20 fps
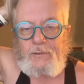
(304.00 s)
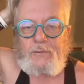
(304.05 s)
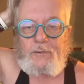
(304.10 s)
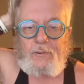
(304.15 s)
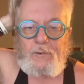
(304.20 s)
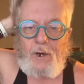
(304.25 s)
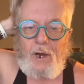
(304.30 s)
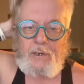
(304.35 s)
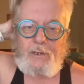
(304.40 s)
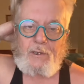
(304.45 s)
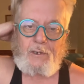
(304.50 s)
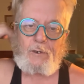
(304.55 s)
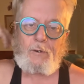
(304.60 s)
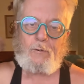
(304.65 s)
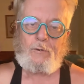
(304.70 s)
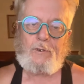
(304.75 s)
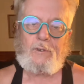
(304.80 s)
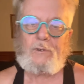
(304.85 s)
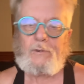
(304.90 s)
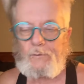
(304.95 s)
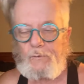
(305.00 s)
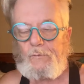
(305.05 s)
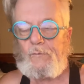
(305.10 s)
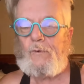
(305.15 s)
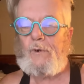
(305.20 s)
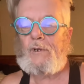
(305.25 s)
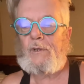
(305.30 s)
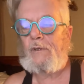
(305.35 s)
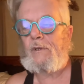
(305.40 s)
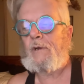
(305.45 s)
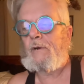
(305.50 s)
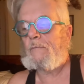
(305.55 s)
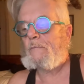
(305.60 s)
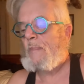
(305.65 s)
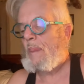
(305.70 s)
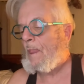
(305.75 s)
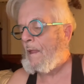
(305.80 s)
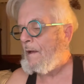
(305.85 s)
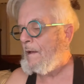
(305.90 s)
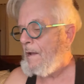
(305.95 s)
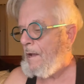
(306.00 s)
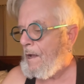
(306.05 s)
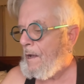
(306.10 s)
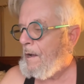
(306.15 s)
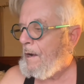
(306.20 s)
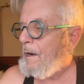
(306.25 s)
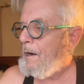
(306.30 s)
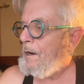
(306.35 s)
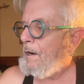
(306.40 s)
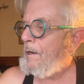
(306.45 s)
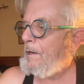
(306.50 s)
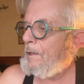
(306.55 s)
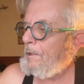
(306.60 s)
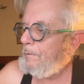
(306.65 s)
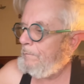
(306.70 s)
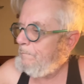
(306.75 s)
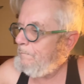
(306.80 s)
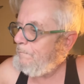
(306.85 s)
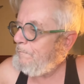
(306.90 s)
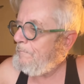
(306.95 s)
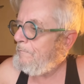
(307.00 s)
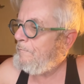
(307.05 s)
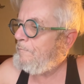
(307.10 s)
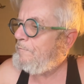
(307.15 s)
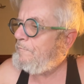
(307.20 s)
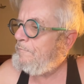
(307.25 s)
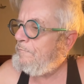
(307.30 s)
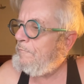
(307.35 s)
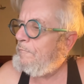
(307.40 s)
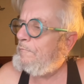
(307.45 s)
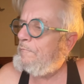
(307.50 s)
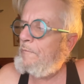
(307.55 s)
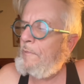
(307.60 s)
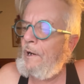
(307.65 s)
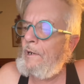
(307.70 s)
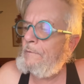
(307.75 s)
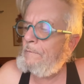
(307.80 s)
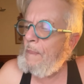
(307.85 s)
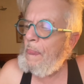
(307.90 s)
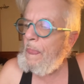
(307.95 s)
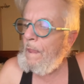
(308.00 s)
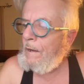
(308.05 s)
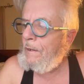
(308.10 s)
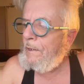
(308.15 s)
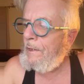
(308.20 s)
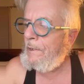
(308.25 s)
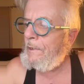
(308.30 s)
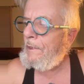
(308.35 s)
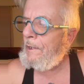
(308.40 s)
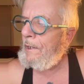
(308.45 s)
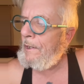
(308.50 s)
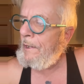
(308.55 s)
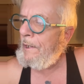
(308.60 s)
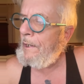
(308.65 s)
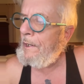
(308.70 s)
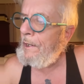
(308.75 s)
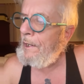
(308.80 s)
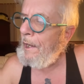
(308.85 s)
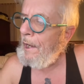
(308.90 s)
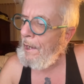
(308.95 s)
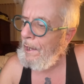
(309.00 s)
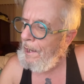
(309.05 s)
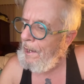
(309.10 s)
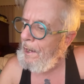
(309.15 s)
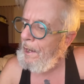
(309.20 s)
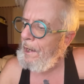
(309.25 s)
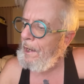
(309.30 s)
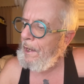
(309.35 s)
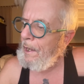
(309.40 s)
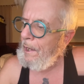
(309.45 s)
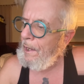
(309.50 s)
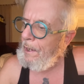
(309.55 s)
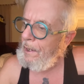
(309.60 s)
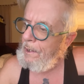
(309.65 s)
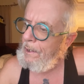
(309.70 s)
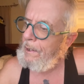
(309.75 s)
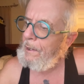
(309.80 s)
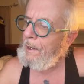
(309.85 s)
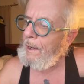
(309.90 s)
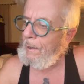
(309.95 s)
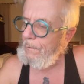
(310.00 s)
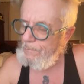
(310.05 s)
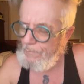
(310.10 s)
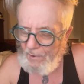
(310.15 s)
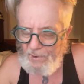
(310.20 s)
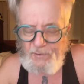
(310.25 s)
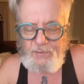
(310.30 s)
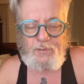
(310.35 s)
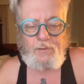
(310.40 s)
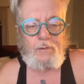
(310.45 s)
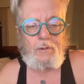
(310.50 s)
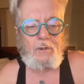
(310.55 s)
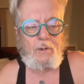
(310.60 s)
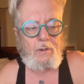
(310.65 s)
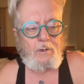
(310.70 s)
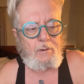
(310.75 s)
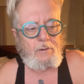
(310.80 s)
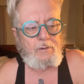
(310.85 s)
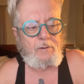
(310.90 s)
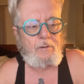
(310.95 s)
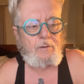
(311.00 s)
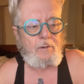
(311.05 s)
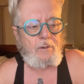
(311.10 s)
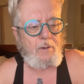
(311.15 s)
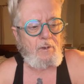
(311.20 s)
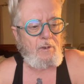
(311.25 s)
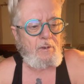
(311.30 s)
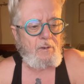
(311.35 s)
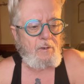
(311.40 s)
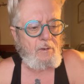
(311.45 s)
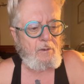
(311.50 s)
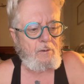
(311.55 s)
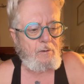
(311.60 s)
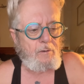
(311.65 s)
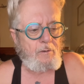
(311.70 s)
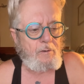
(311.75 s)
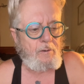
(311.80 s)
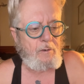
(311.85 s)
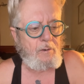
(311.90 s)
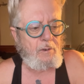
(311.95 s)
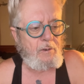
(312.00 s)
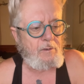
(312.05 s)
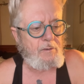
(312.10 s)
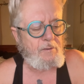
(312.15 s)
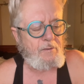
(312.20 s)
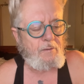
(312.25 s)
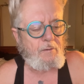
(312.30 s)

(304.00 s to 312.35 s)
to, I can go to one of them. Um, but I I missed the the the